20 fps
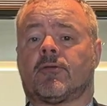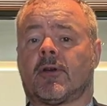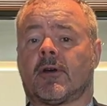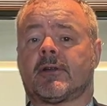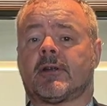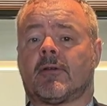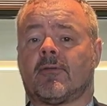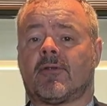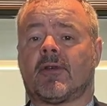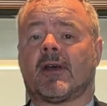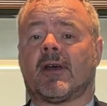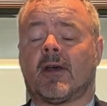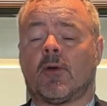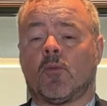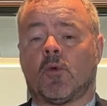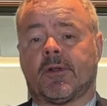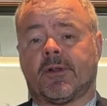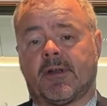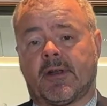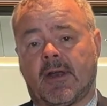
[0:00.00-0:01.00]
I don't think it
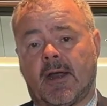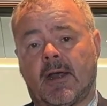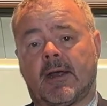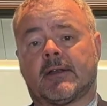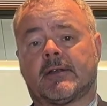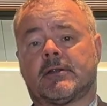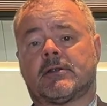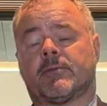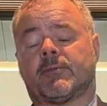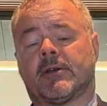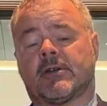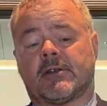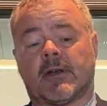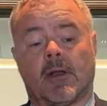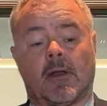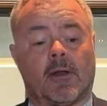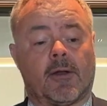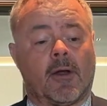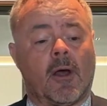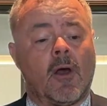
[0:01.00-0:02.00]
will need to be
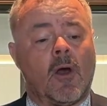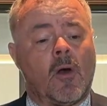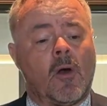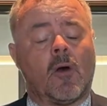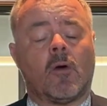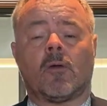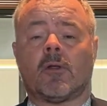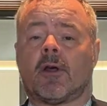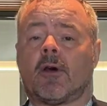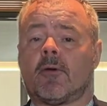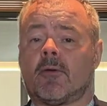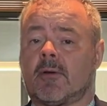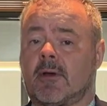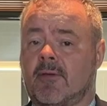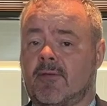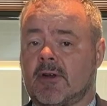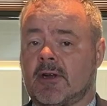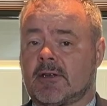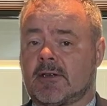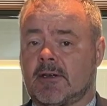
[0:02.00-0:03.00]
cellared, although
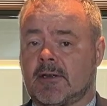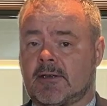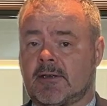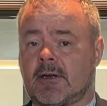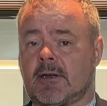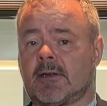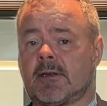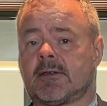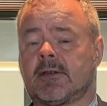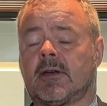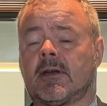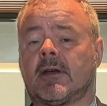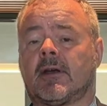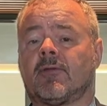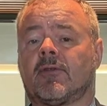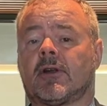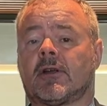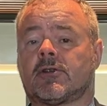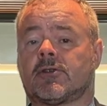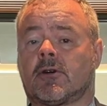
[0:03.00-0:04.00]
given its acidity,
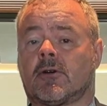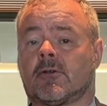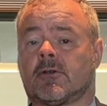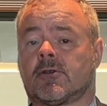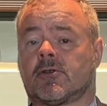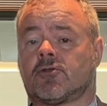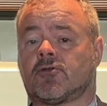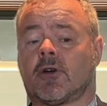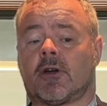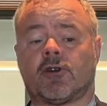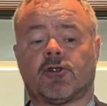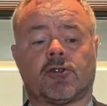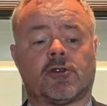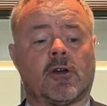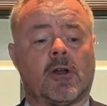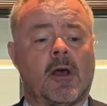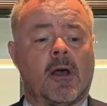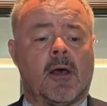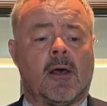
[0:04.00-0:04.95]
given its concentration,